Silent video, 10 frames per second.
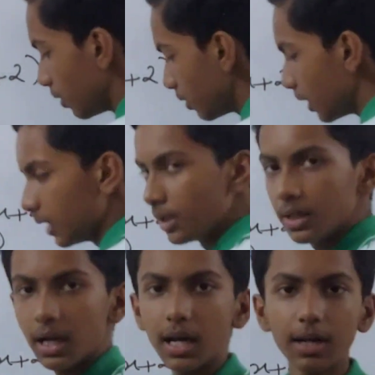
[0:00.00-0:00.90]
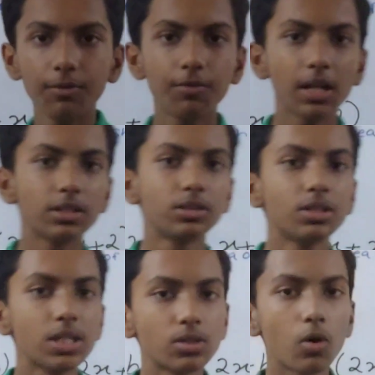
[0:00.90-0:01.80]
All right, and friends,
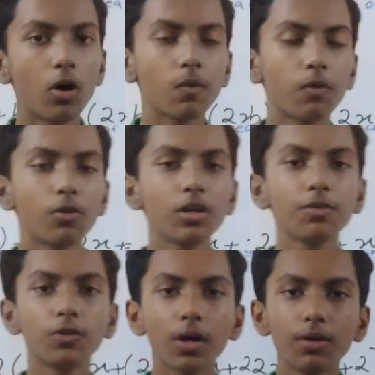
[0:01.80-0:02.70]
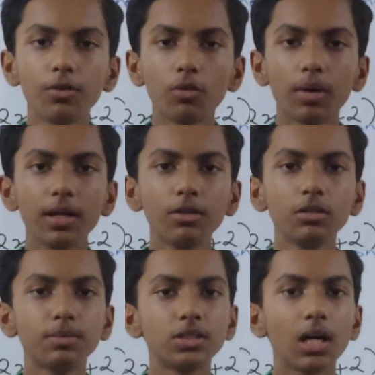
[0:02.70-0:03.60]
this is all for today. If you are new to my
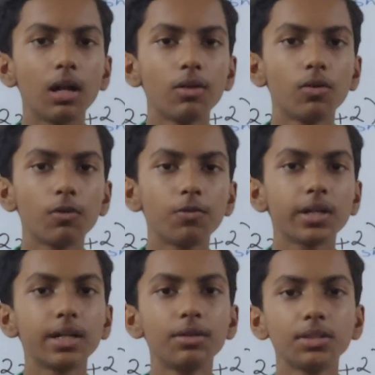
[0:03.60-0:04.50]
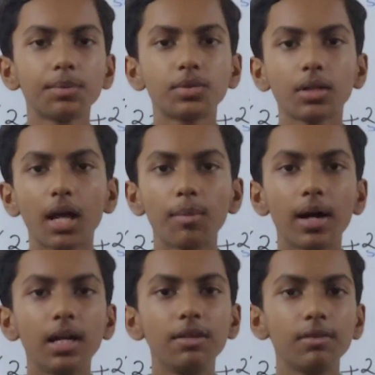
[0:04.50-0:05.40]
YouTube channel, do not forget to subscribe
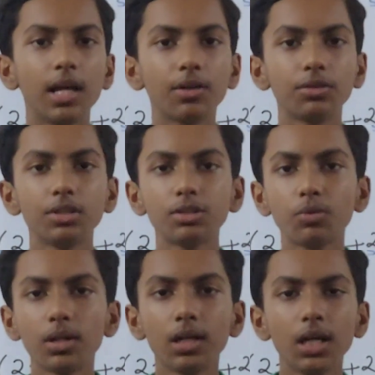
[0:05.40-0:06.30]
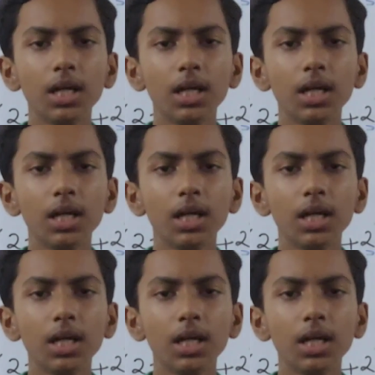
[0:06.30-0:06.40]
and leave a like on this one.